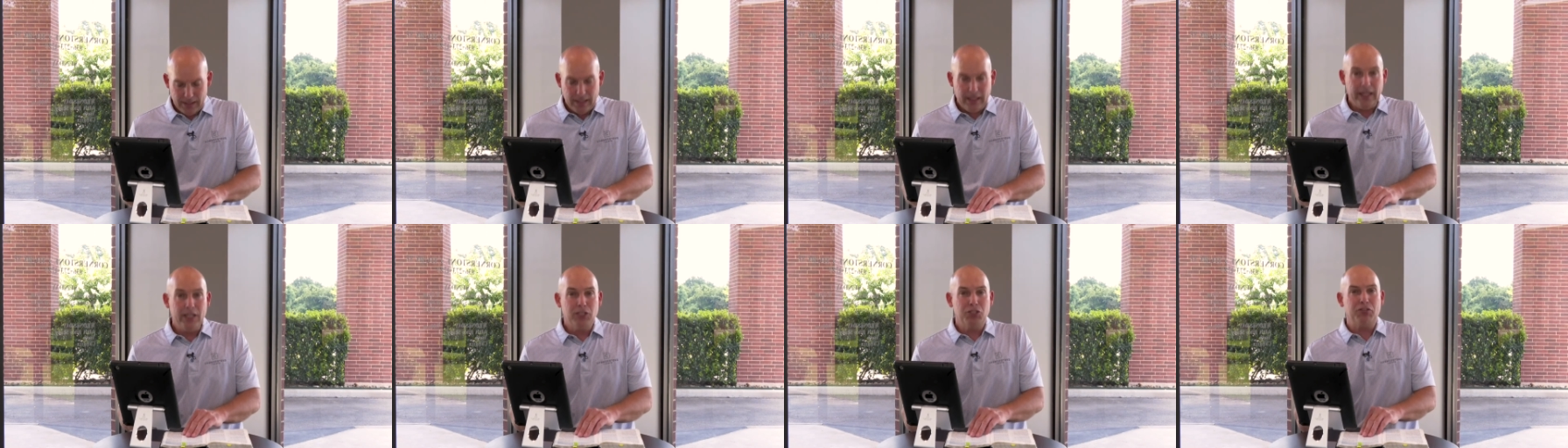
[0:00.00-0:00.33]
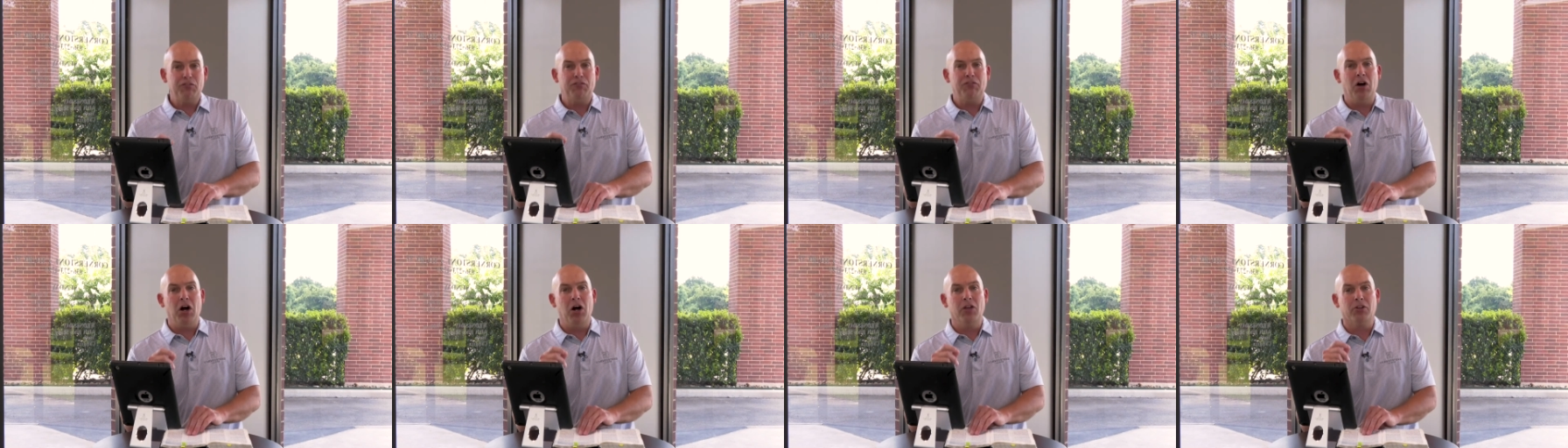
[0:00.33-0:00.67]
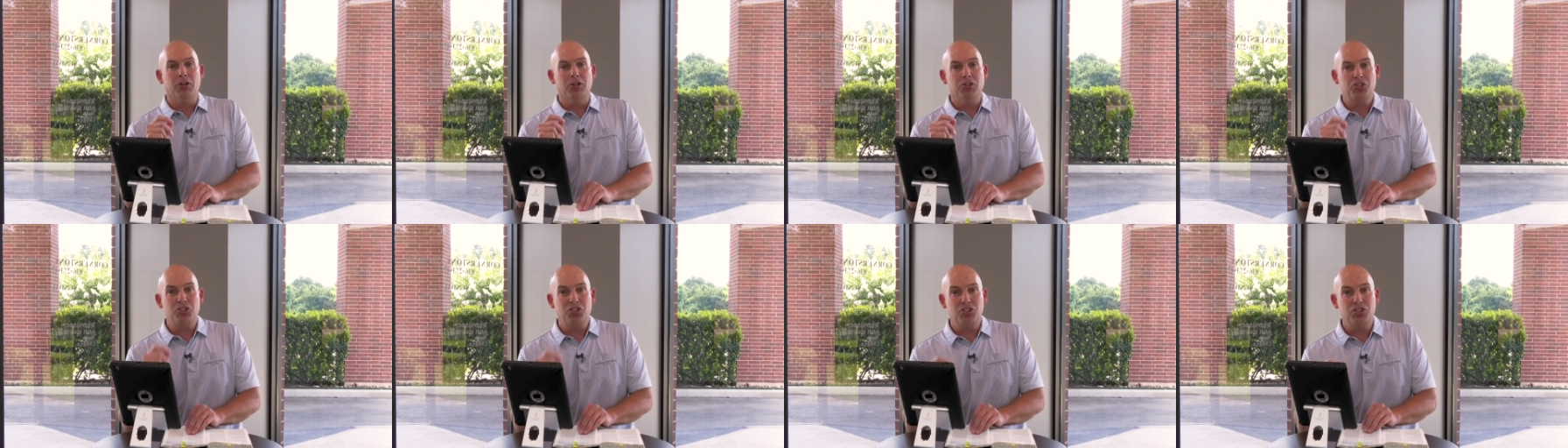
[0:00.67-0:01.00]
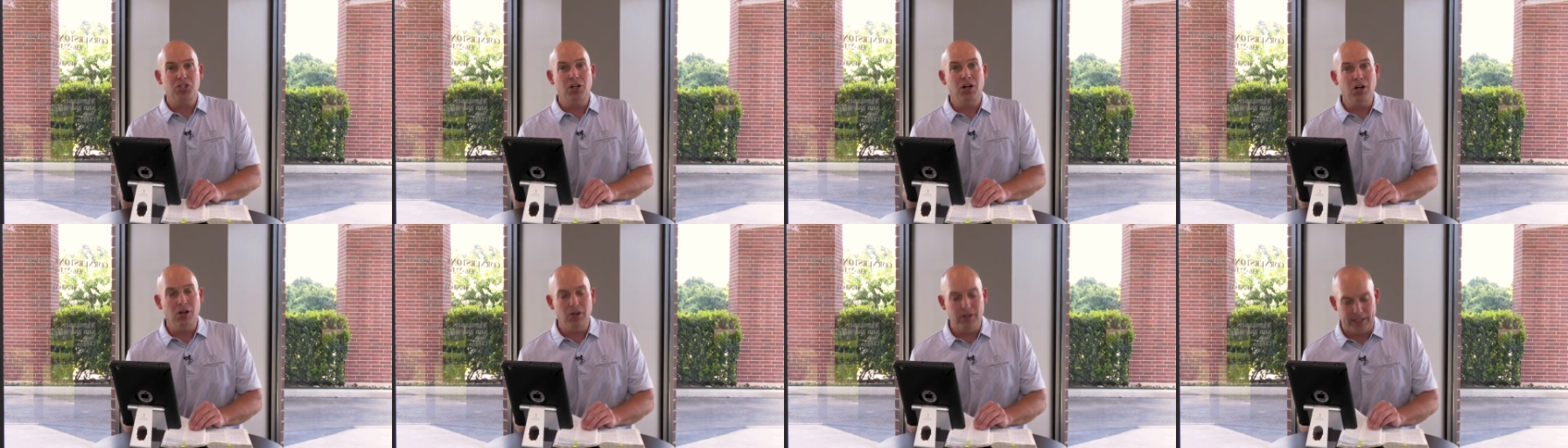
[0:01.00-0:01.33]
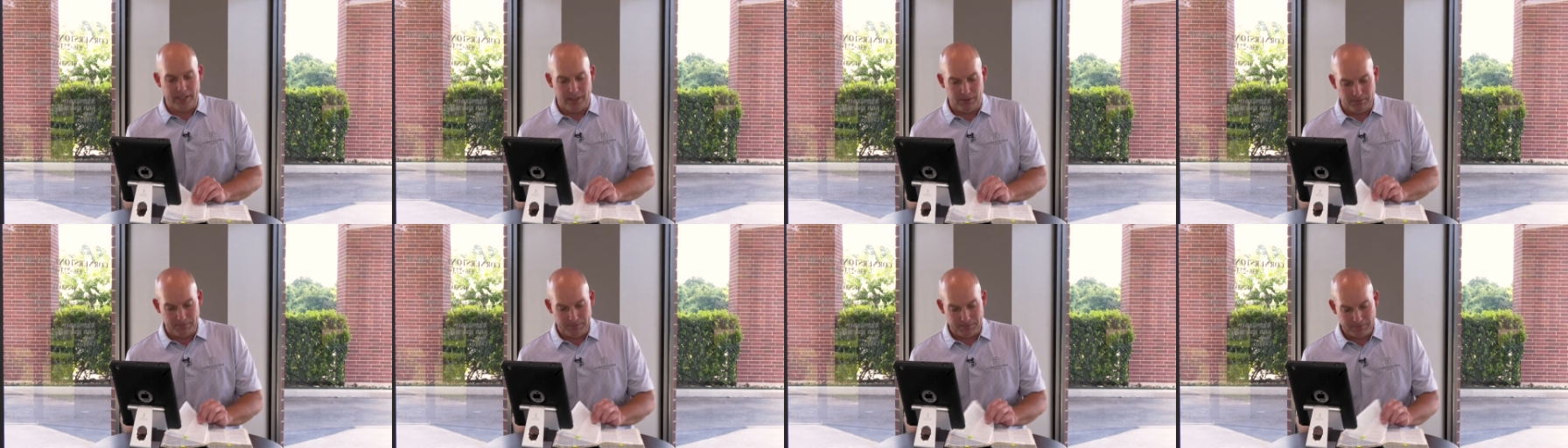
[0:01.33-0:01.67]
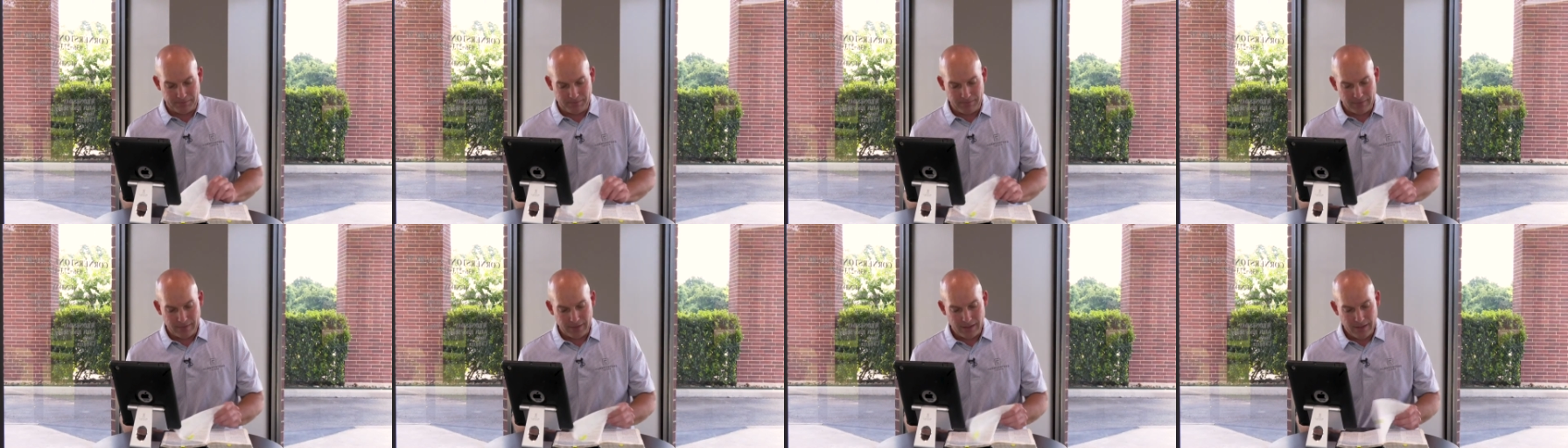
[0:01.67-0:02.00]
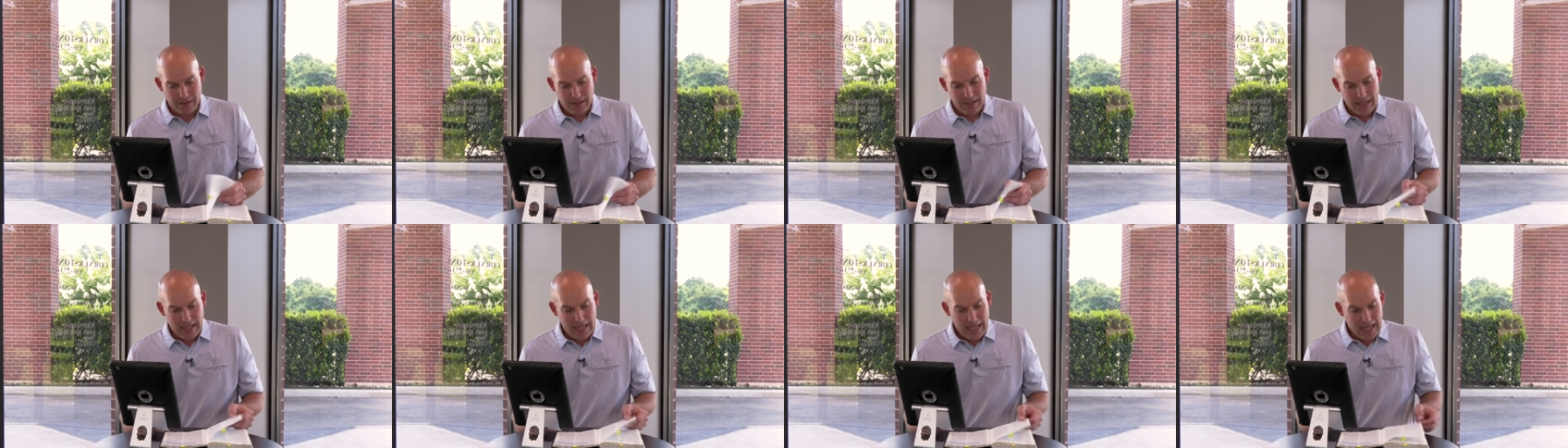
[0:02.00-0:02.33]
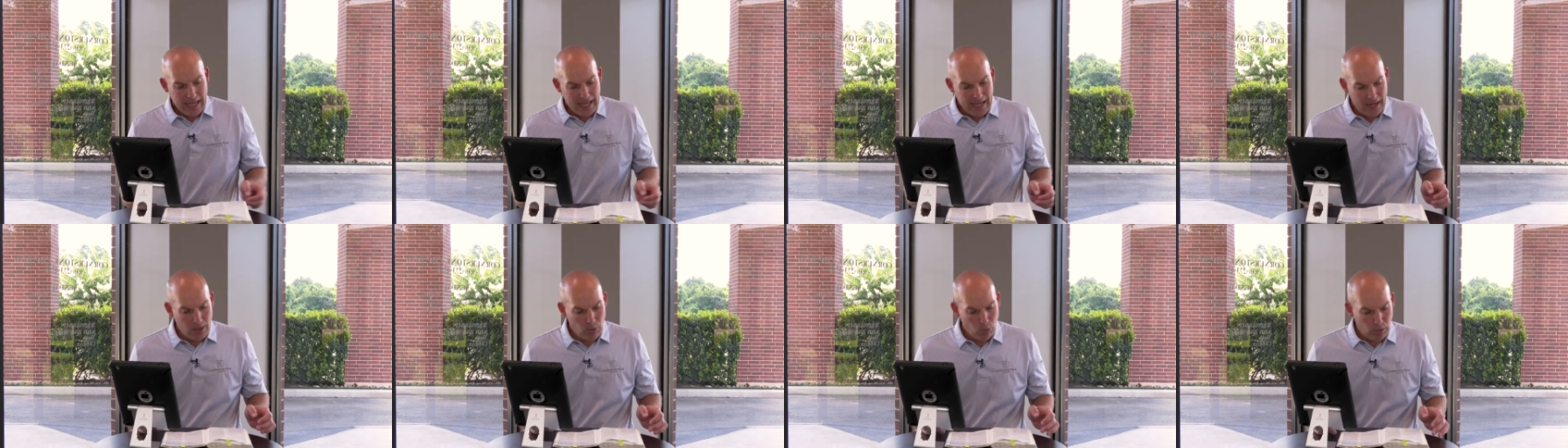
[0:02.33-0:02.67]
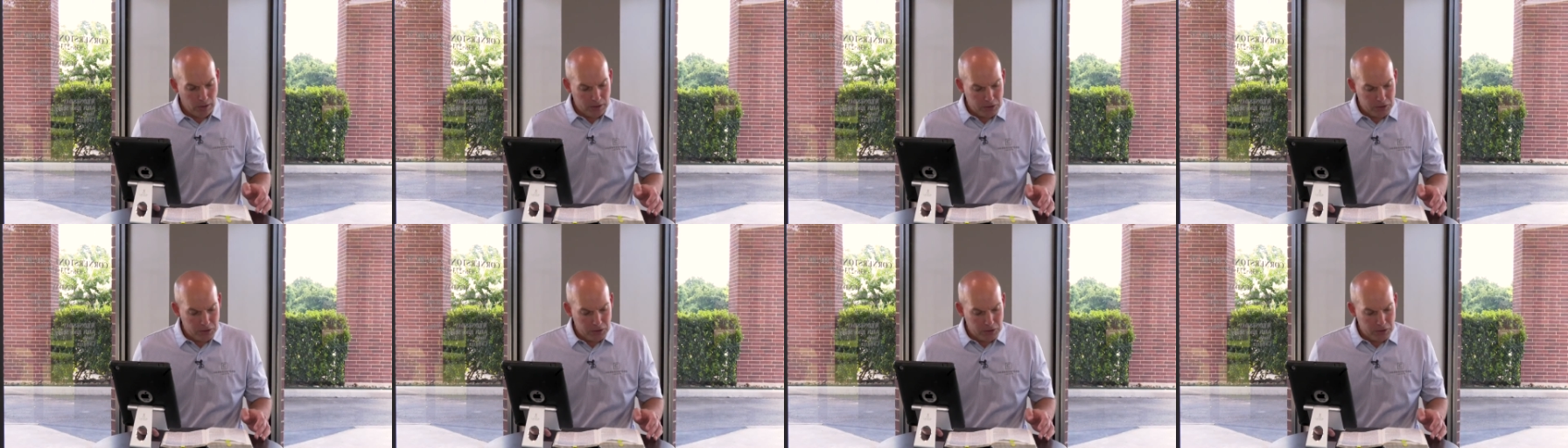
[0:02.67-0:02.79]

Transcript: his father saw him and